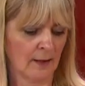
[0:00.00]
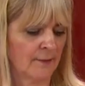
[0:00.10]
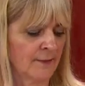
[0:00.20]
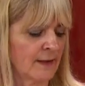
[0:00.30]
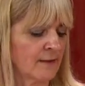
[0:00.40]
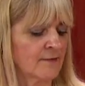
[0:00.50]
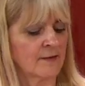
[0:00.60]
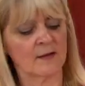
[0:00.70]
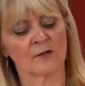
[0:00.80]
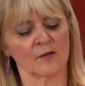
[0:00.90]
And the next
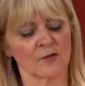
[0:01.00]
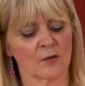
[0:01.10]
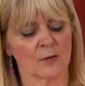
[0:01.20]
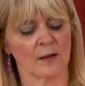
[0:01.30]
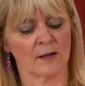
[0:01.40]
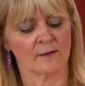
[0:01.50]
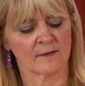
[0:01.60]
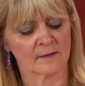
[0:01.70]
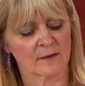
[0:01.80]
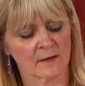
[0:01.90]
thing to do
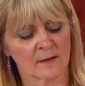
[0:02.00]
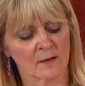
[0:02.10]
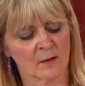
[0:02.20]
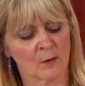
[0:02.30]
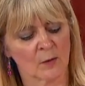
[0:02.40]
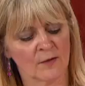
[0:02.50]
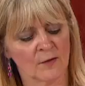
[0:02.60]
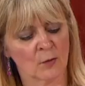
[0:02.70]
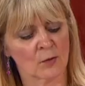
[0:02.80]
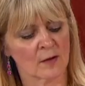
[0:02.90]
is,
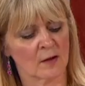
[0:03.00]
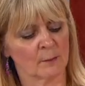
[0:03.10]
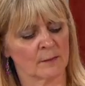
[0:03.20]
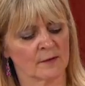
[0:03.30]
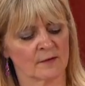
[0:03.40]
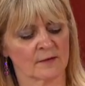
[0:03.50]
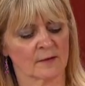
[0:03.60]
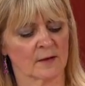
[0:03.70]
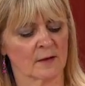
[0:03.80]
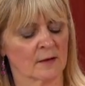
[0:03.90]
with your garment
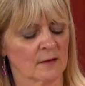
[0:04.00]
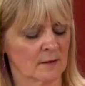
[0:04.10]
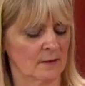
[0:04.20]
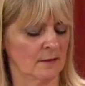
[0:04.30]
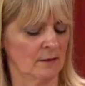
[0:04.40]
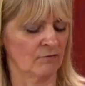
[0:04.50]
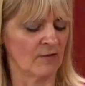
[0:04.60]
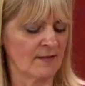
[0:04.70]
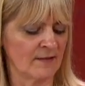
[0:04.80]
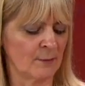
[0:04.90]

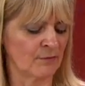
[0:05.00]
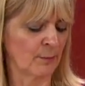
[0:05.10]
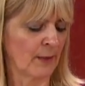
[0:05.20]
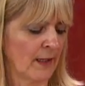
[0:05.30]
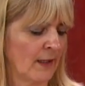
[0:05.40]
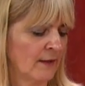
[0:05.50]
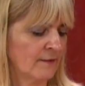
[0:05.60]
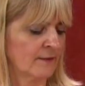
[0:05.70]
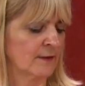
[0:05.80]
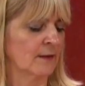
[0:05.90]
ready
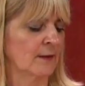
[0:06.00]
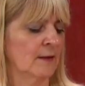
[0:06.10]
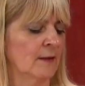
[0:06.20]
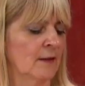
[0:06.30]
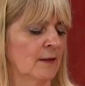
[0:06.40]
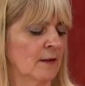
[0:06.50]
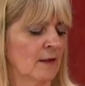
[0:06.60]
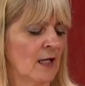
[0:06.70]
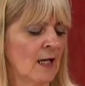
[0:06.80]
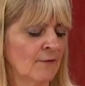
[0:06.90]
prepared,
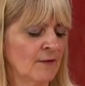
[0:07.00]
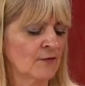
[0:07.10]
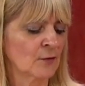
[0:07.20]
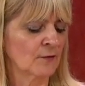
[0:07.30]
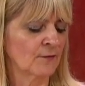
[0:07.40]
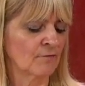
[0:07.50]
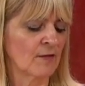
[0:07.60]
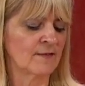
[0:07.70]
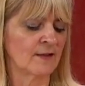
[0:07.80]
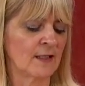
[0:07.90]
I have it sort of
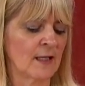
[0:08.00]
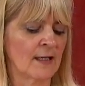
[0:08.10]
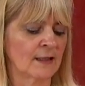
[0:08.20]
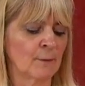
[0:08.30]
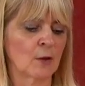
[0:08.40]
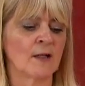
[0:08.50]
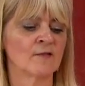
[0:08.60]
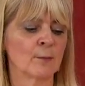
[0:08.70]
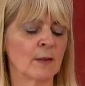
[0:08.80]
ready, and I'm going to